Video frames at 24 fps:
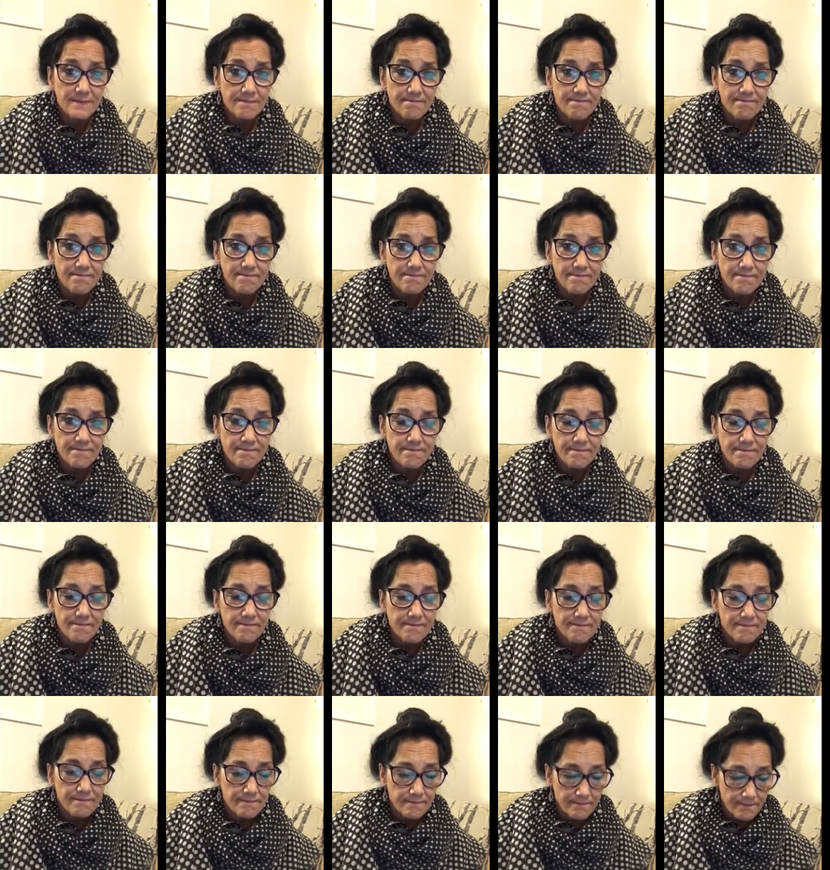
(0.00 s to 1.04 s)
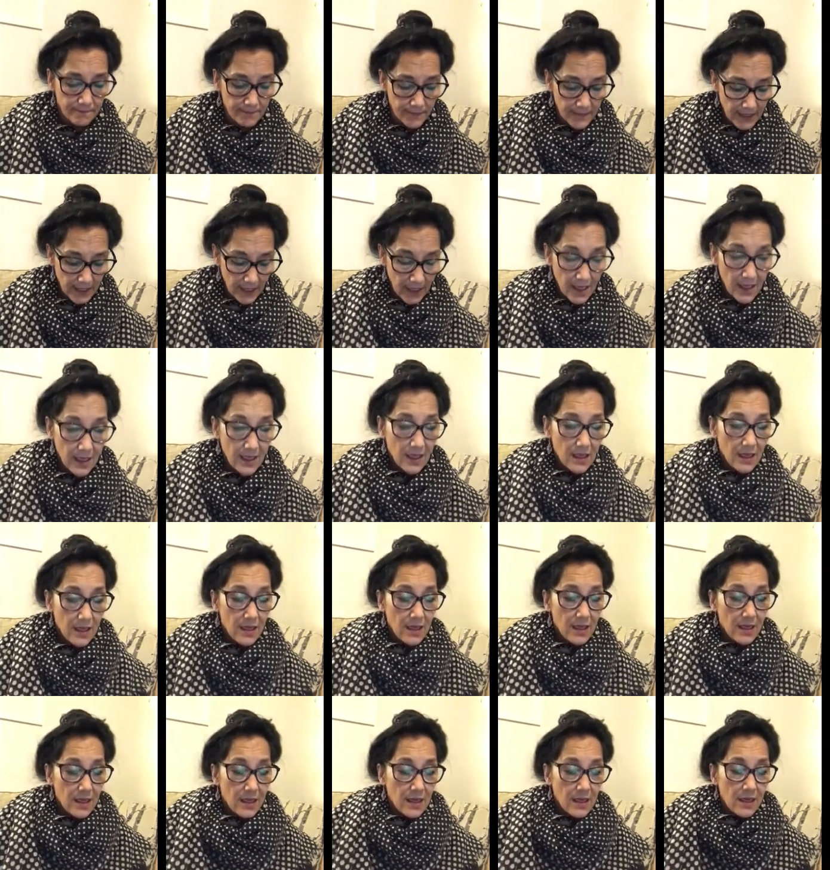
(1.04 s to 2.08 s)

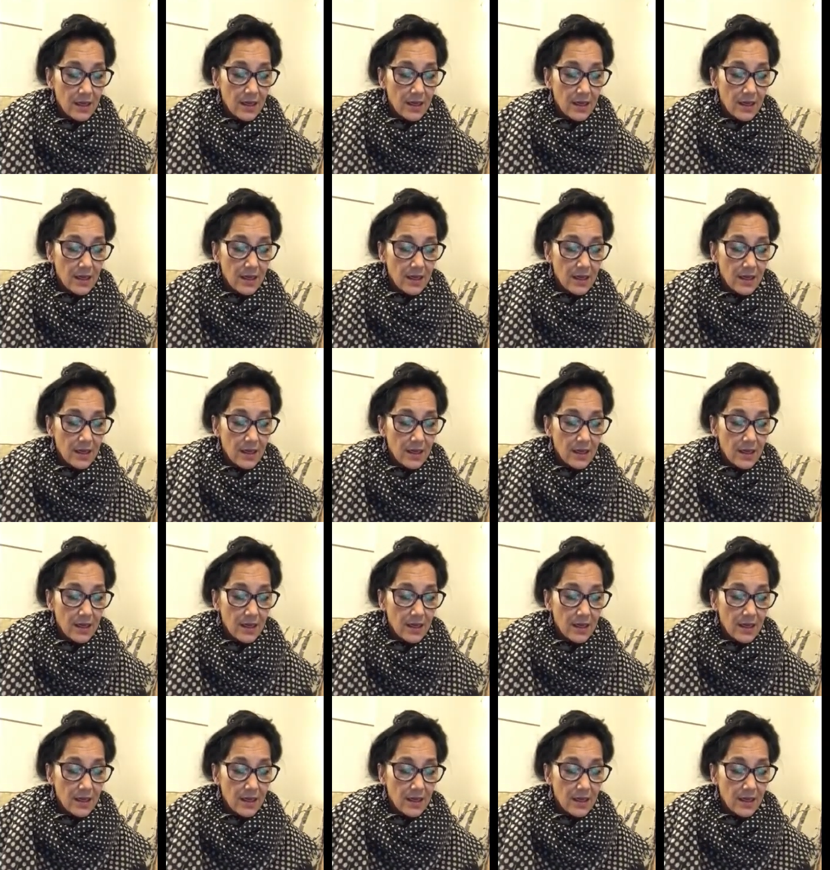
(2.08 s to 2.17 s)
Nobody speaks.